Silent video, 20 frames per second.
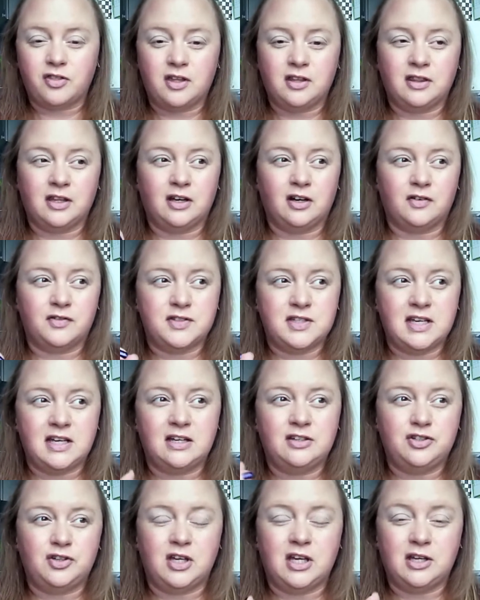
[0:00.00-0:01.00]
thin layer of
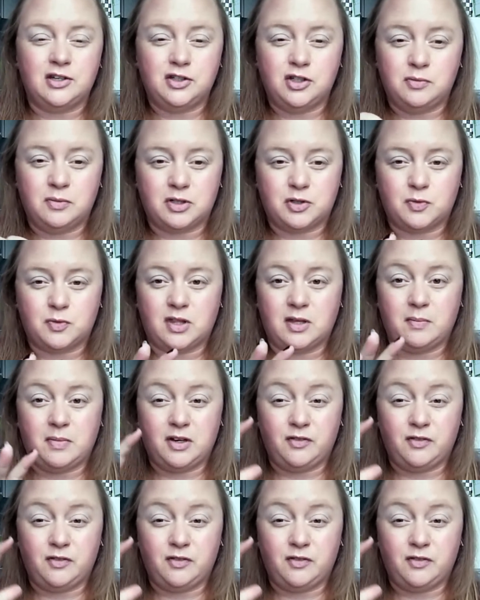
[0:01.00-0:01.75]
sand, you can't do much with it.